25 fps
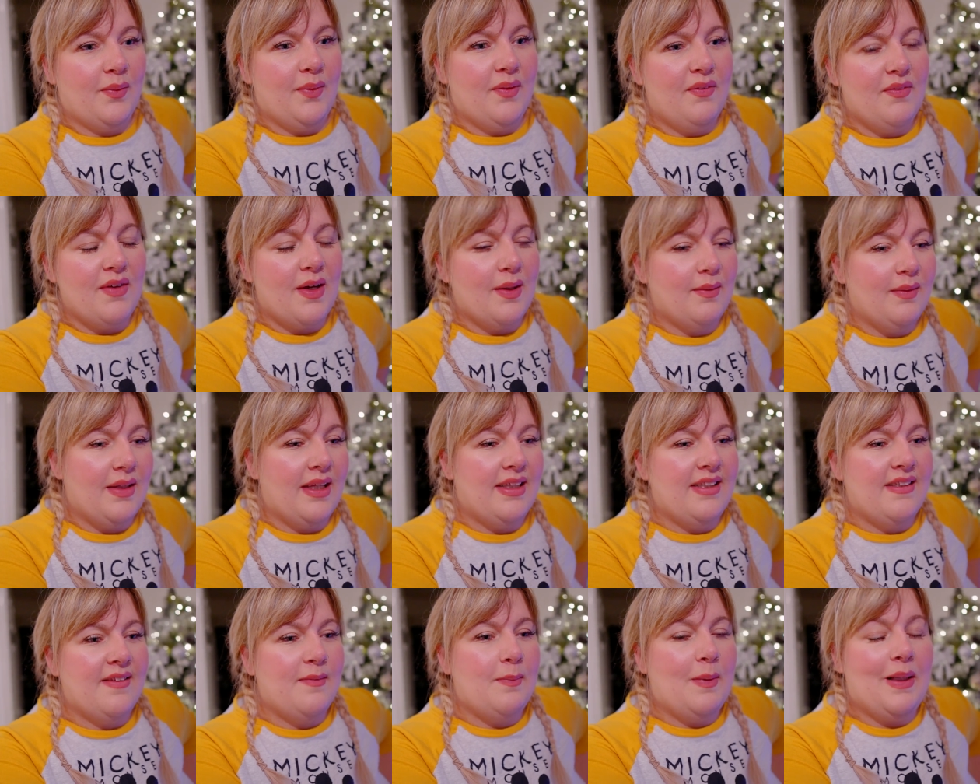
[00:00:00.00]
We found
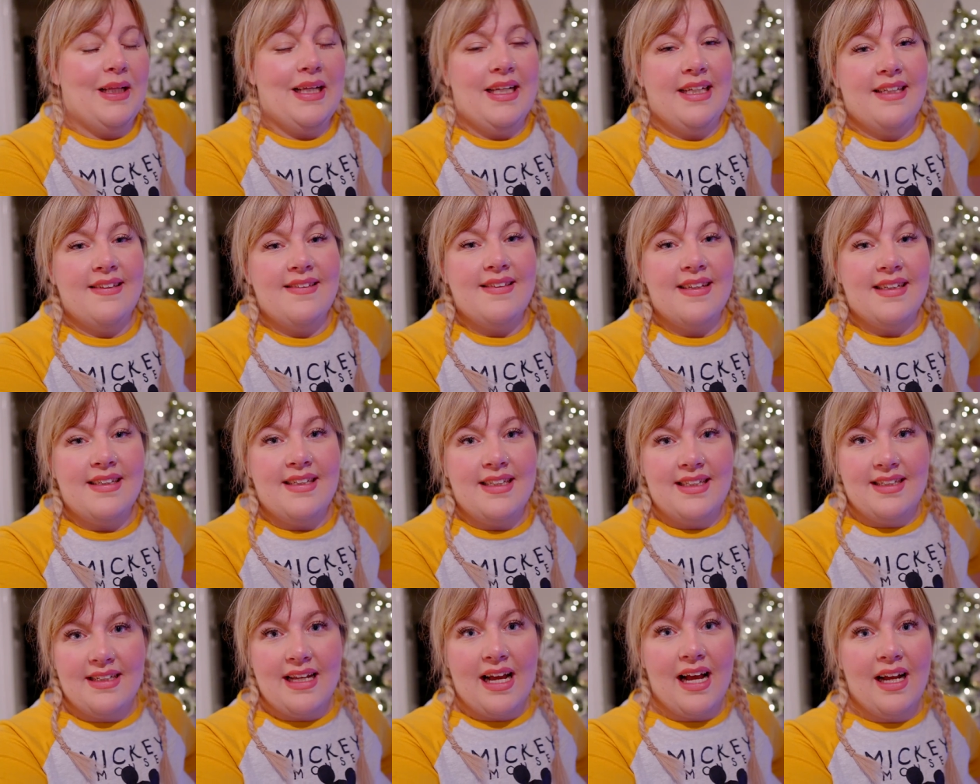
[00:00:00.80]
like this place that
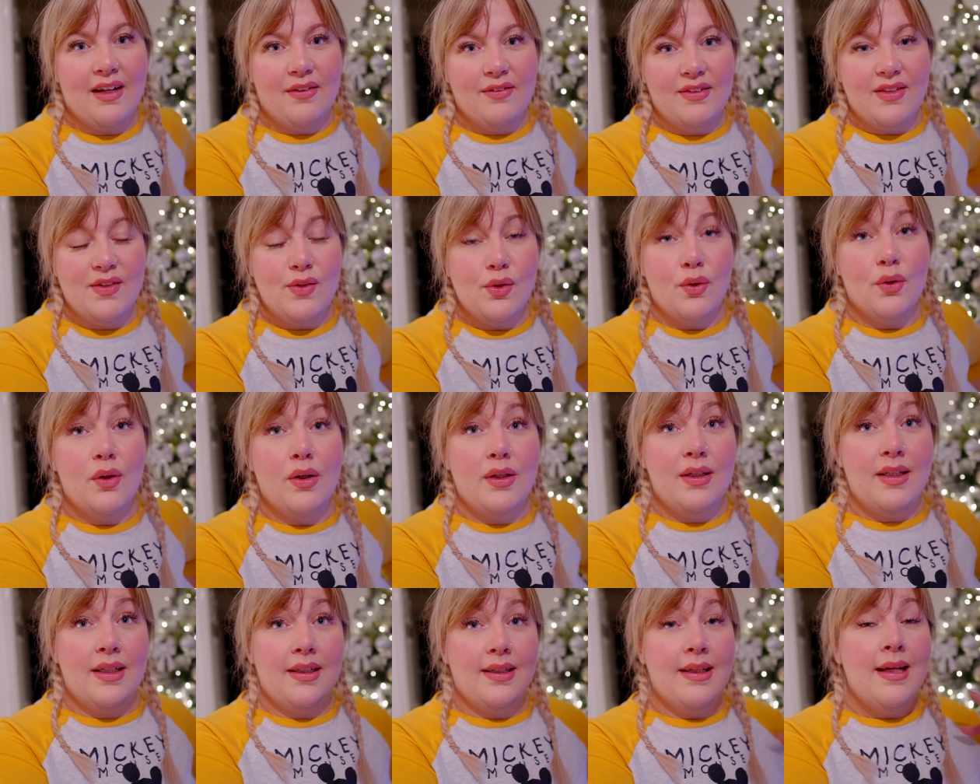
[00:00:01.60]
did Hagrid's Hut
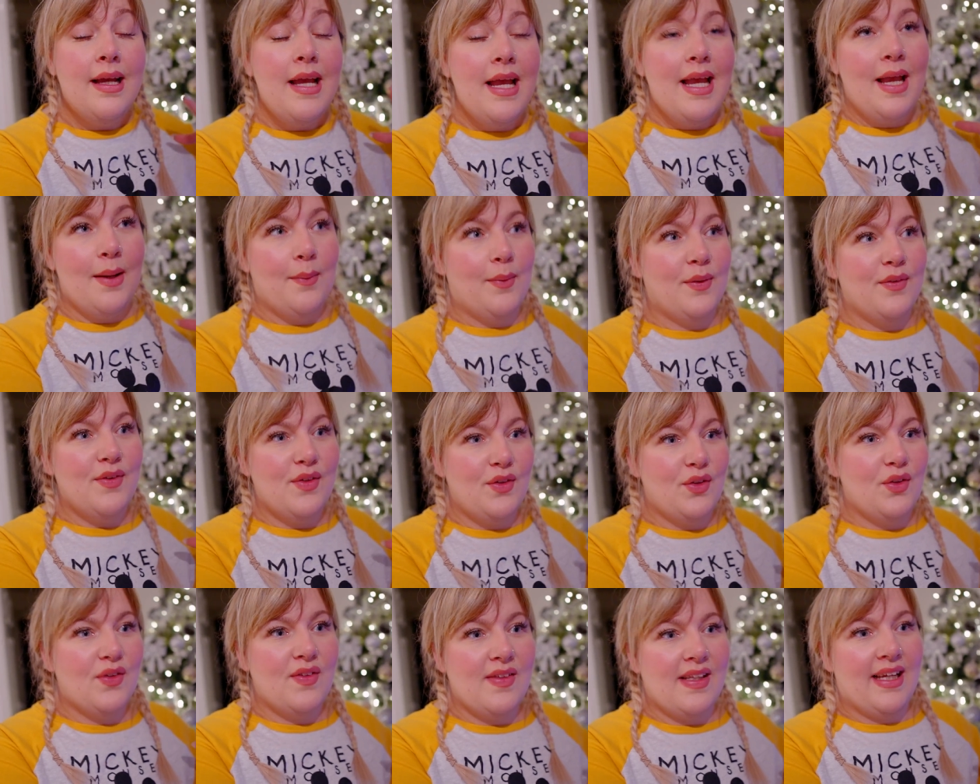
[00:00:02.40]
and it, it
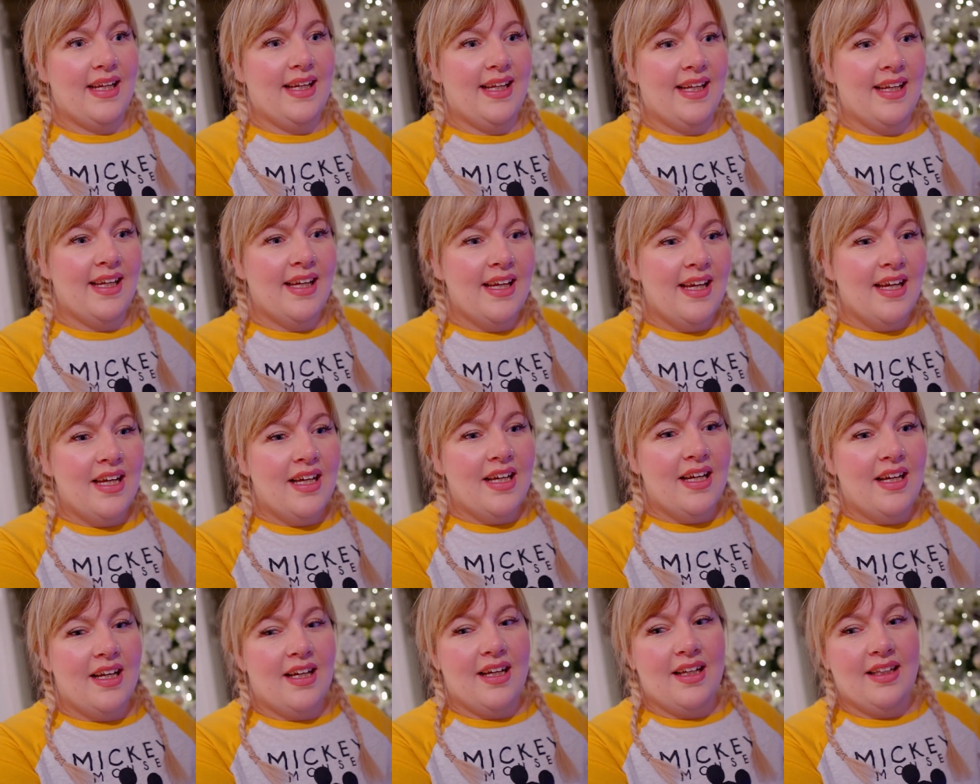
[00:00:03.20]
wasn't just like
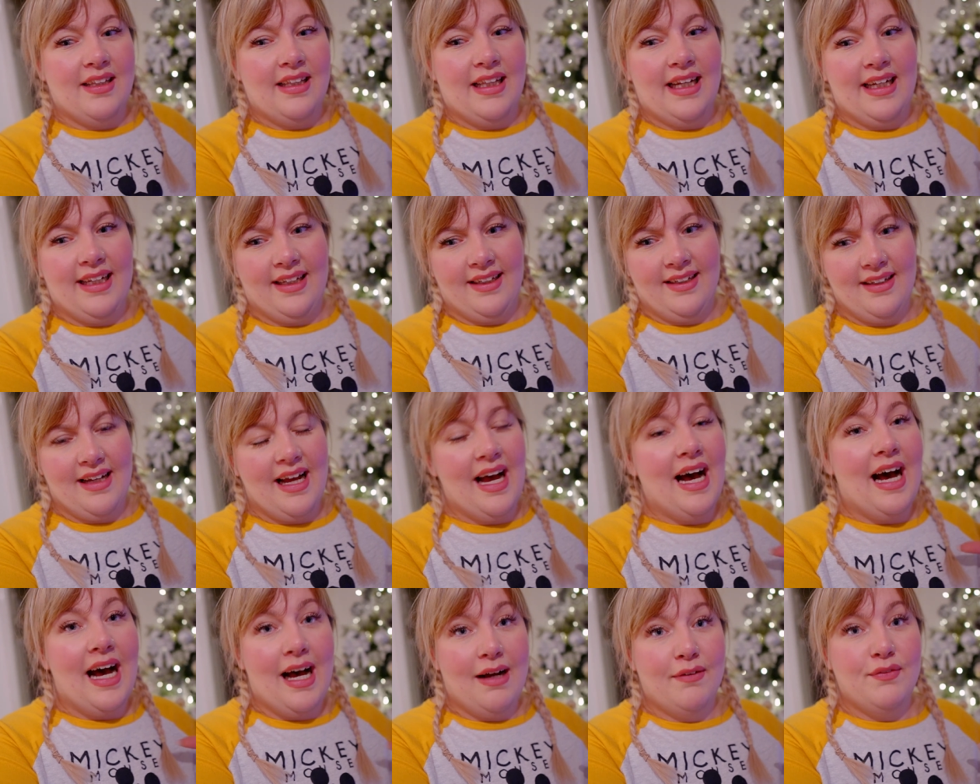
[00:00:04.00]
like
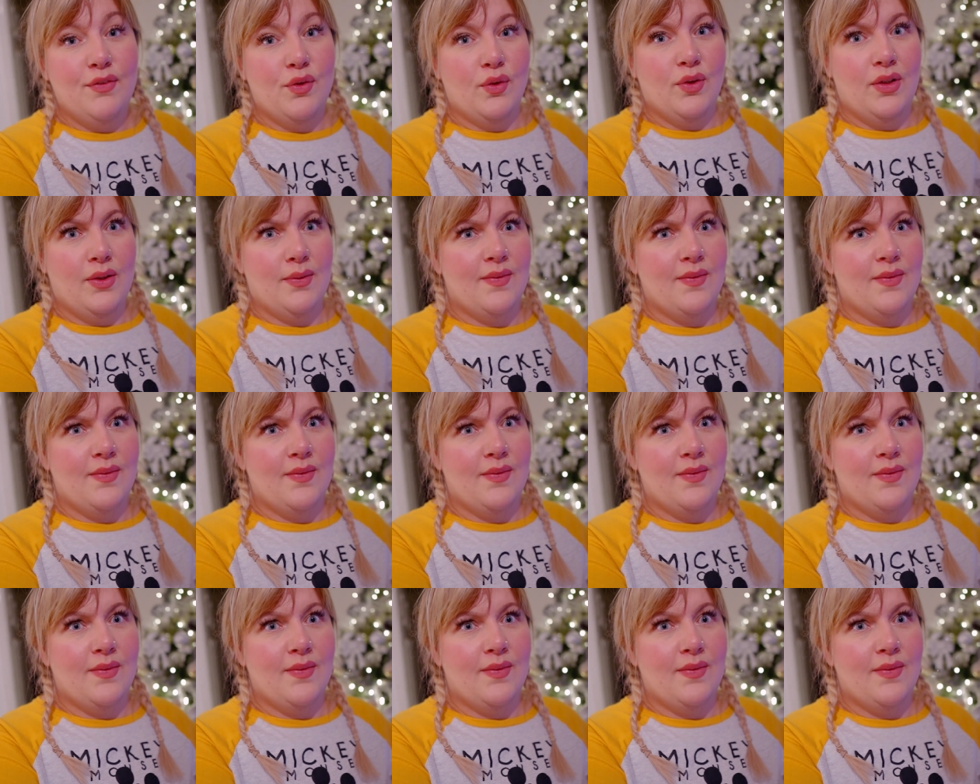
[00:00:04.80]
half done.